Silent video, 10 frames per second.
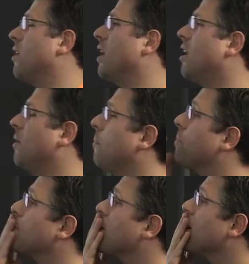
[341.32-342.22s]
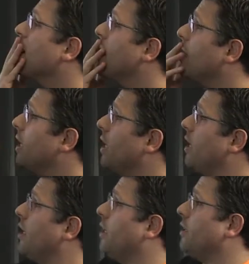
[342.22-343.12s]

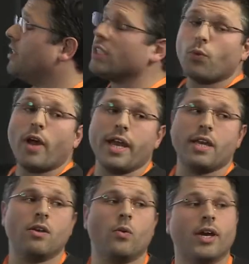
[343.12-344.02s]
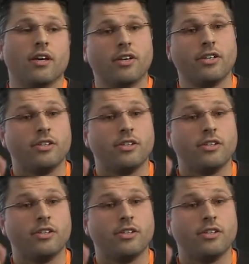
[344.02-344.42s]
In this way, we can